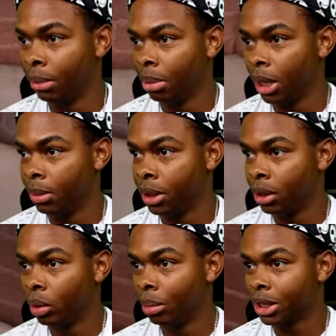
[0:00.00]
in, baby.
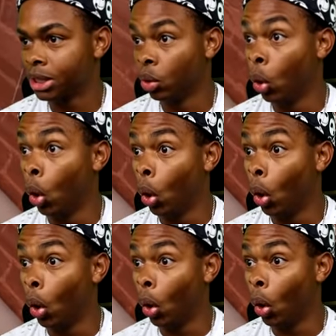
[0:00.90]
We must.
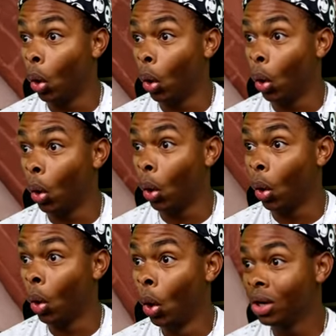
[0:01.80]

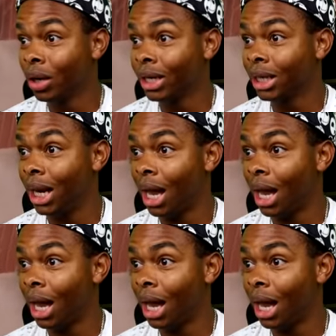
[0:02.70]
Oh, look at that